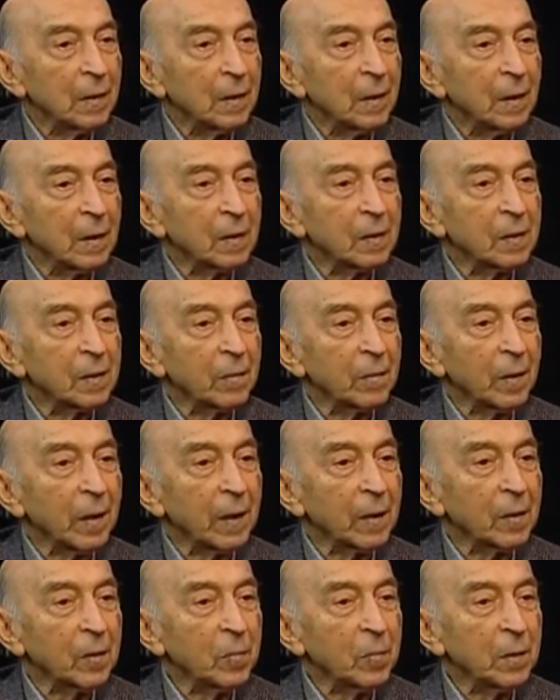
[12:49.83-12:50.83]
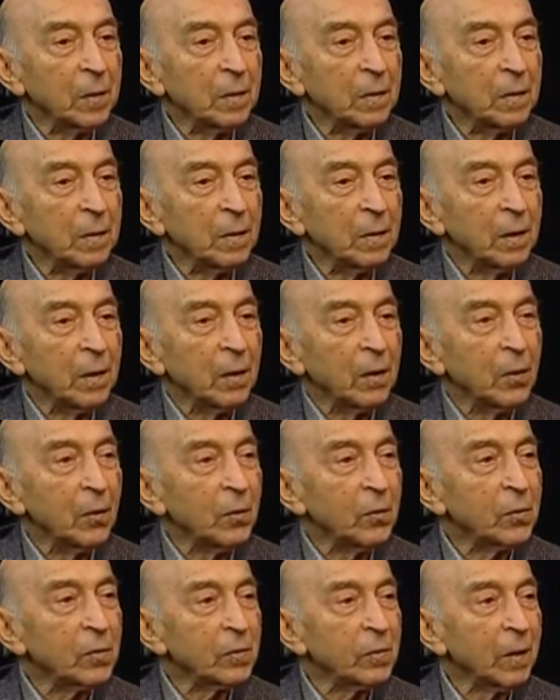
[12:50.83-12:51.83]
It's a variable
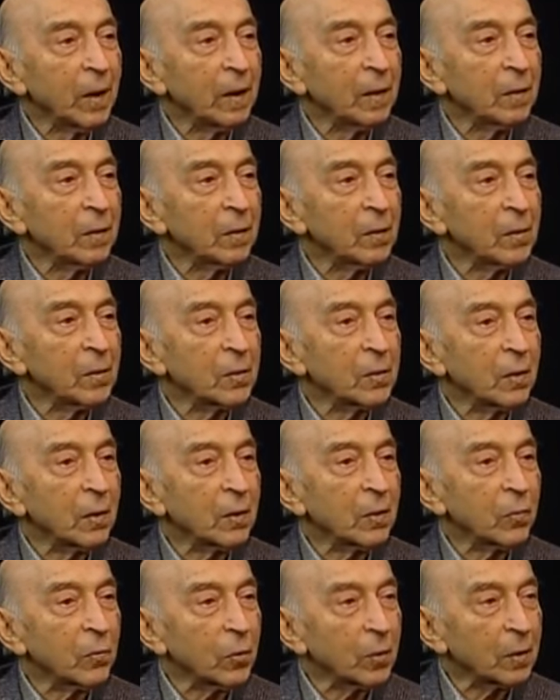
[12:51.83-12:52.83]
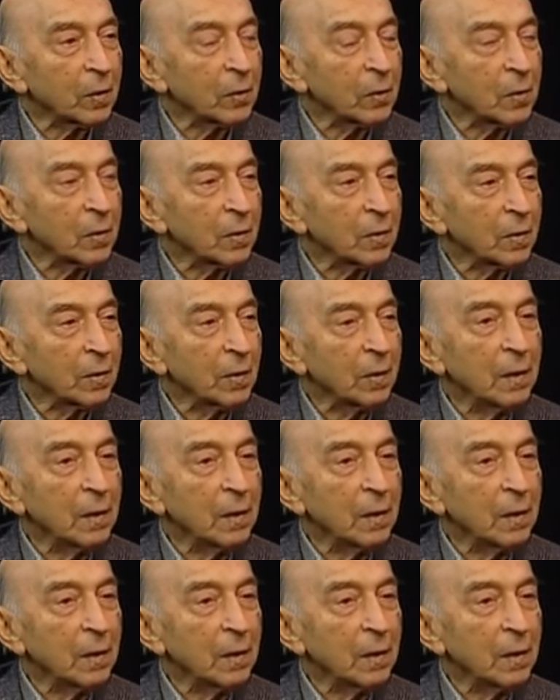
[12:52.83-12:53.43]
whose values are words.